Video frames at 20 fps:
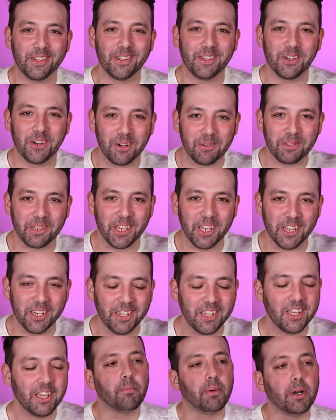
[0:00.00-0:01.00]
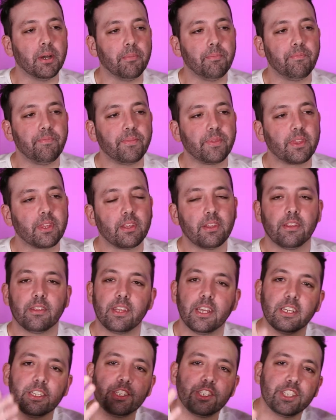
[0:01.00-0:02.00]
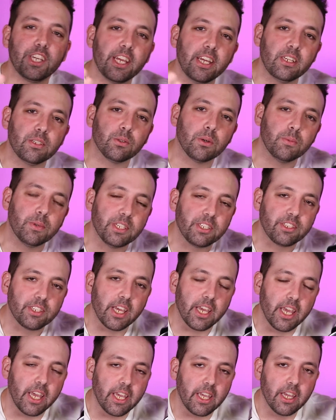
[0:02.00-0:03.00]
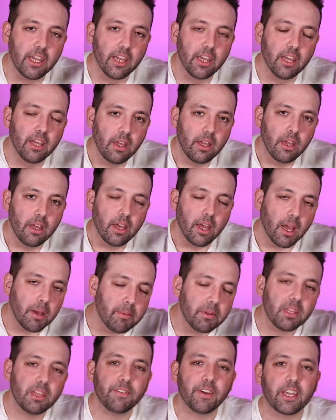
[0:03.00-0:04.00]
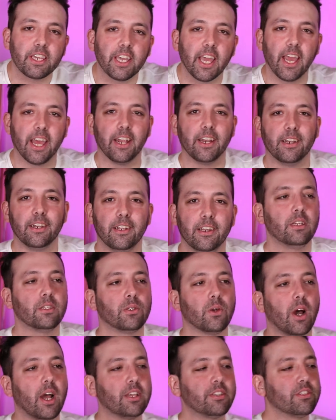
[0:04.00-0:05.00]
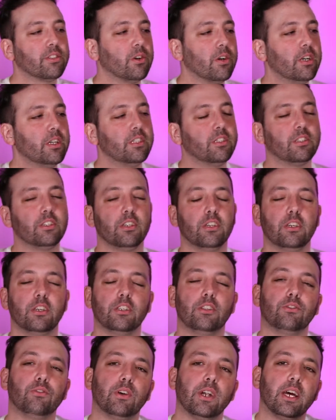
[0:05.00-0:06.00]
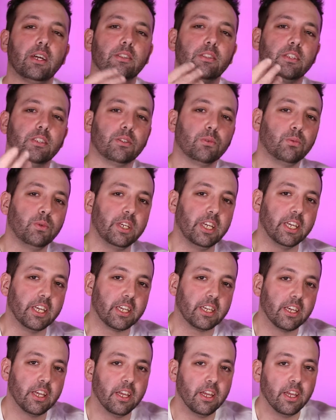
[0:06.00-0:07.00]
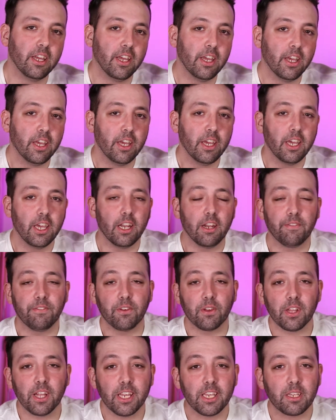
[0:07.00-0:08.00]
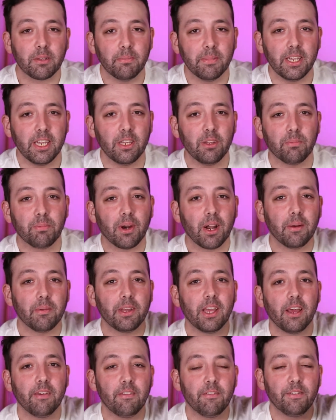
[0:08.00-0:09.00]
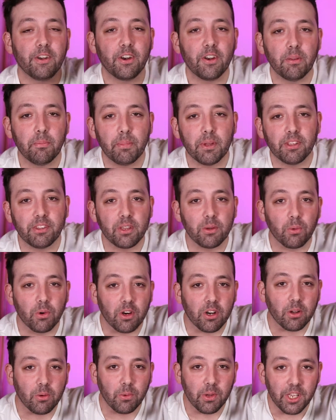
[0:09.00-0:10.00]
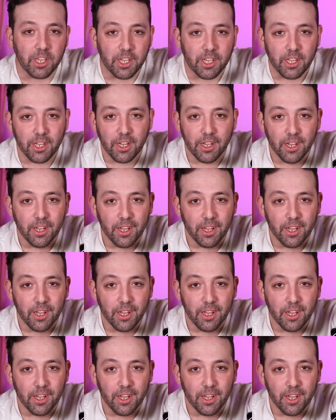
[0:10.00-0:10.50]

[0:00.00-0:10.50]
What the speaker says: You know what I'm saying? But things change when we say, I believe I can. So I started to, throughout this week, and if you're like me, you probably have a very busy work week,